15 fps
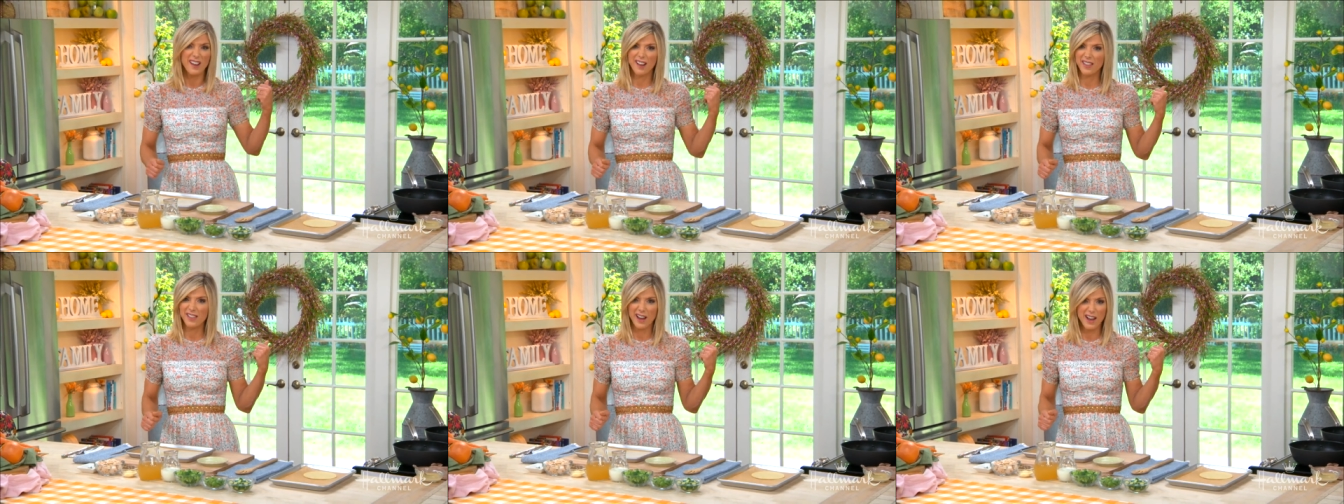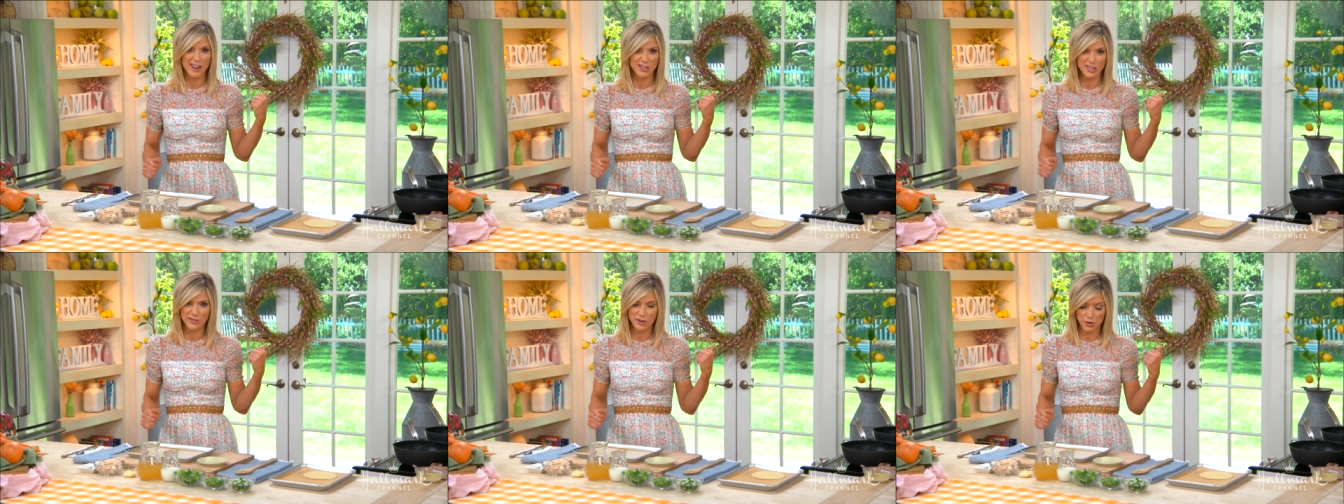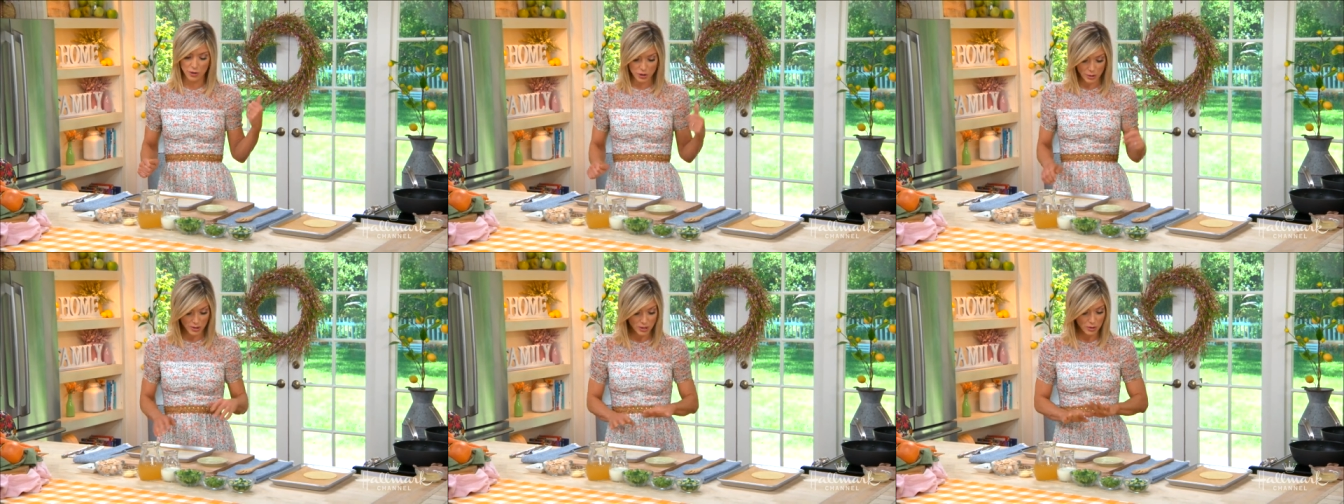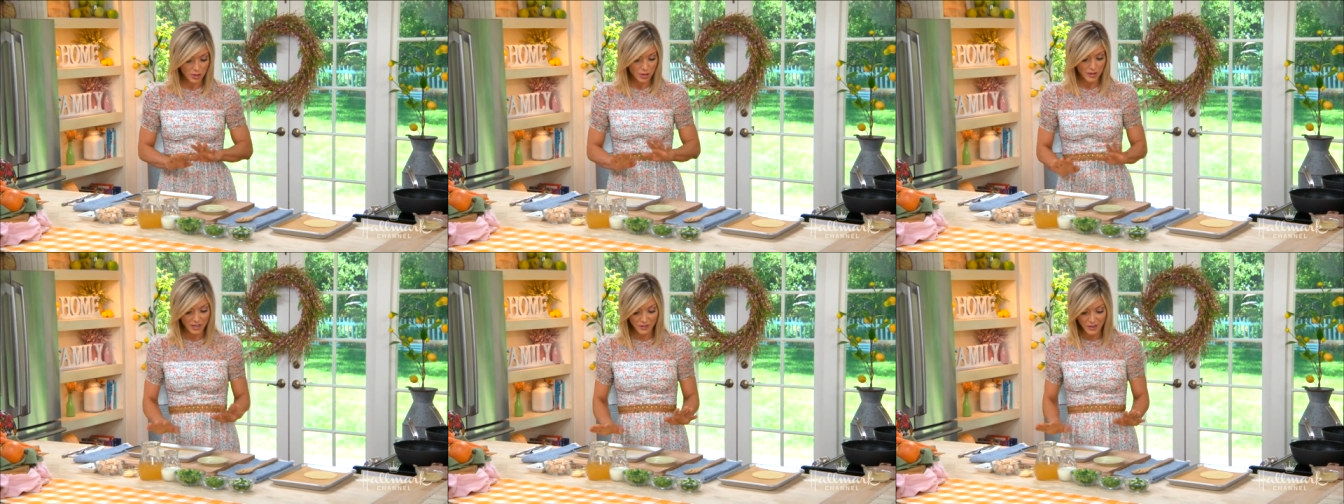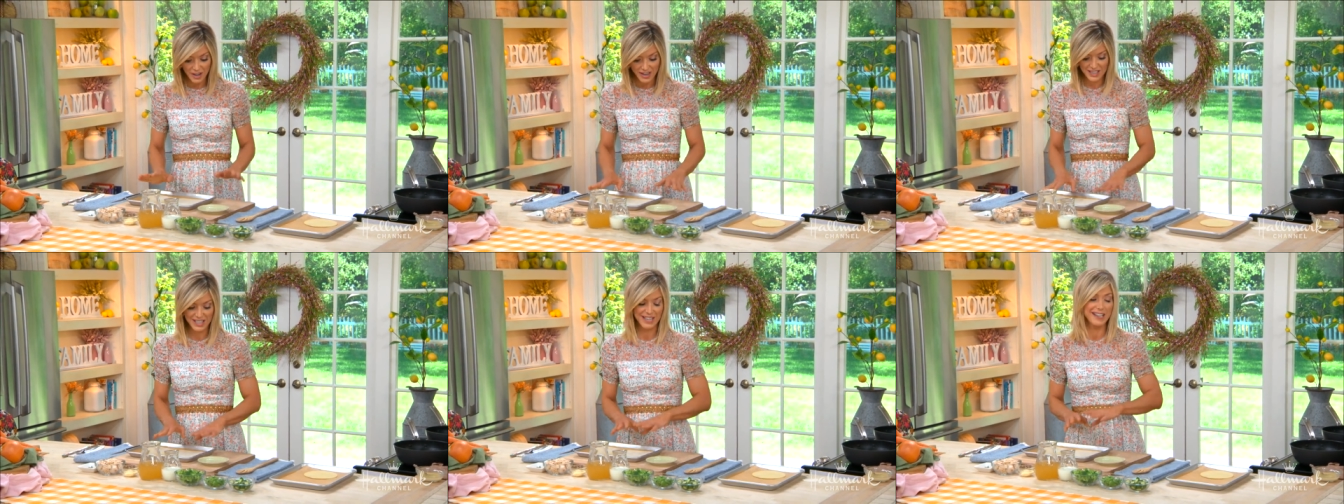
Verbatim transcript: in the aisles of your grocery store. So that's very easy.